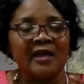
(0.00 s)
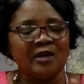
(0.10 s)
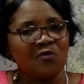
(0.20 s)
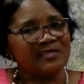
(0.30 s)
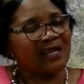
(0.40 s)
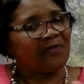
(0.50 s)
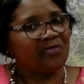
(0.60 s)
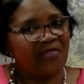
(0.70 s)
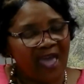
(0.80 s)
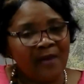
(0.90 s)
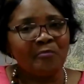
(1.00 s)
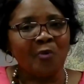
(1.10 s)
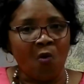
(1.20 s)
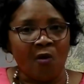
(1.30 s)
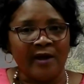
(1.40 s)
It was at that
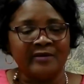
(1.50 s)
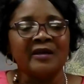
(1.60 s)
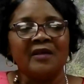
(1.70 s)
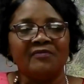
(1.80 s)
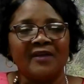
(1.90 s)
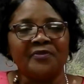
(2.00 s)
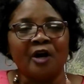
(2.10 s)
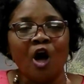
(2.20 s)
point that the